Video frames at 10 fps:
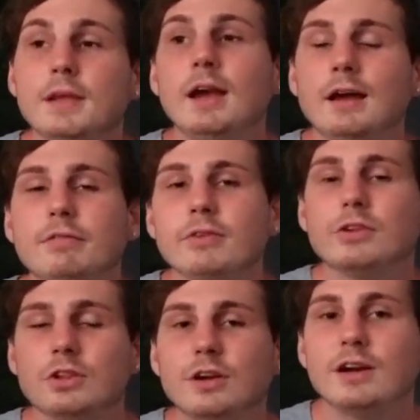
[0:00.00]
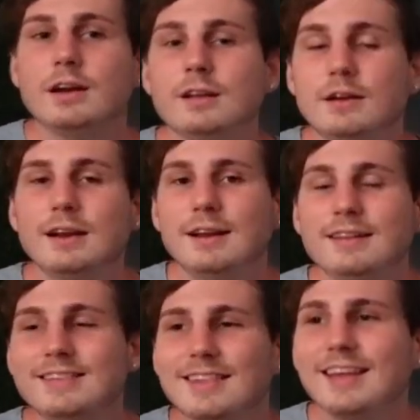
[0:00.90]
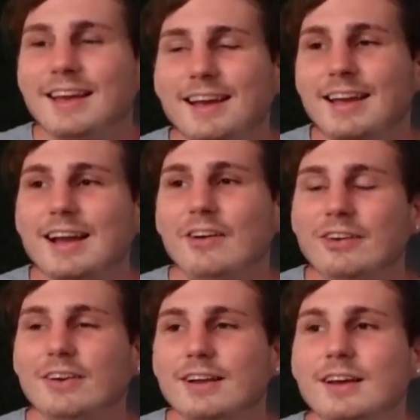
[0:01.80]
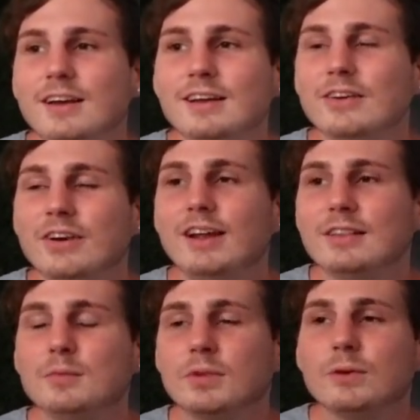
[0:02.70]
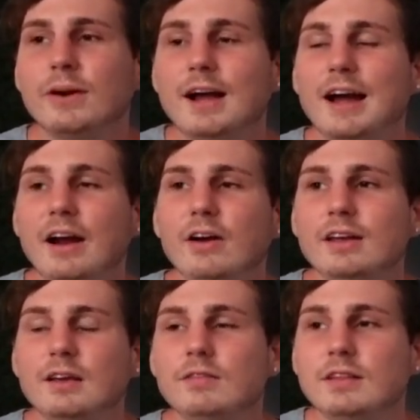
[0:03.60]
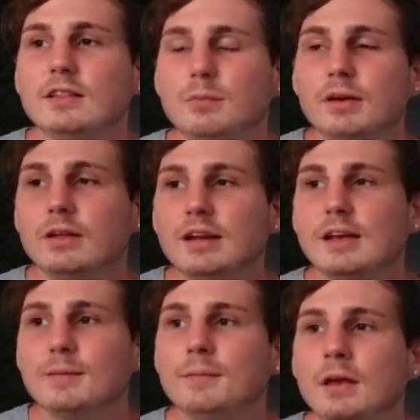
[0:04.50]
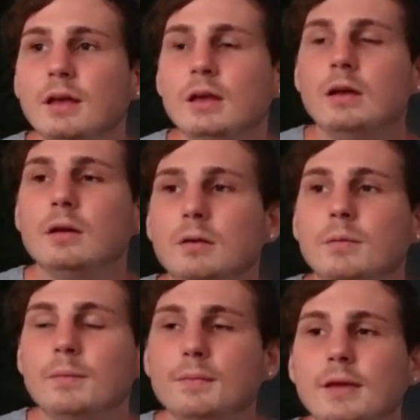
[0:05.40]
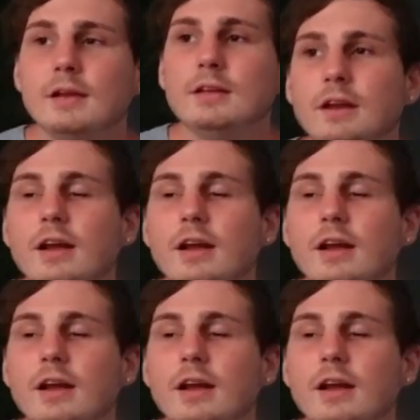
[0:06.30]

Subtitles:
yeah, for sure. It's like, how are you gonna create some sort of hierarchy of disability? And you know,